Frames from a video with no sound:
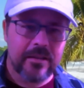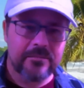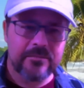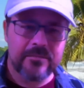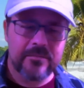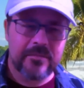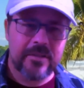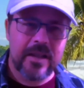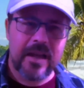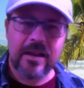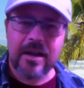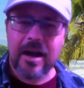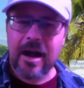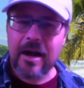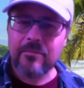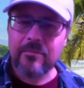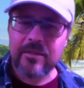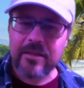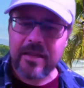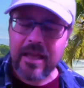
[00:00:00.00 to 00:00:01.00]
not
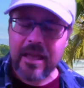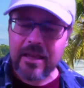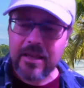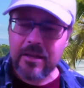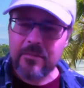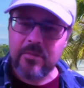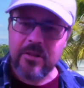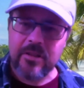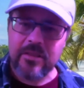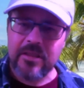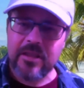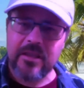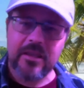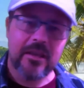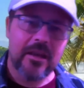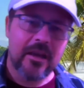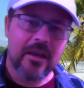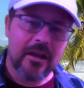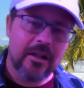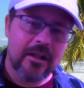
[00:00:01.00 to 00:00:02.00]
obligated, but
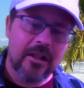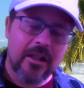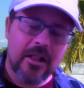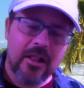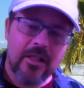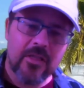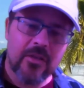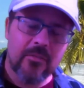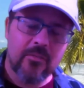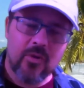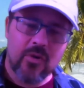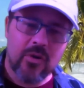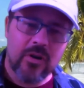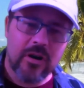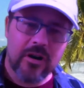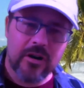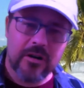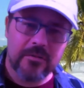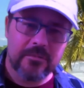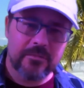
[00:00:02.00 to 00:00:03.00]
the
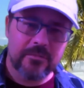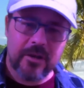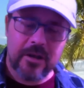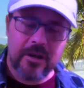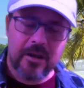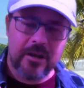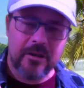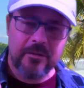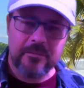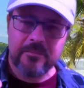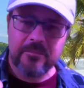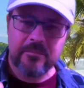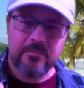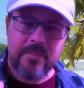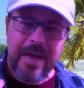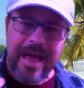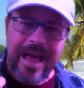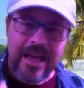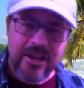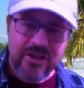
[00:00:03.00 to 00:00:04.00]
more
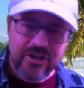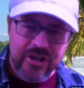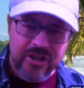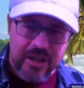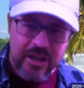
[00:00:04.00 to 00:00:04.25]
passionate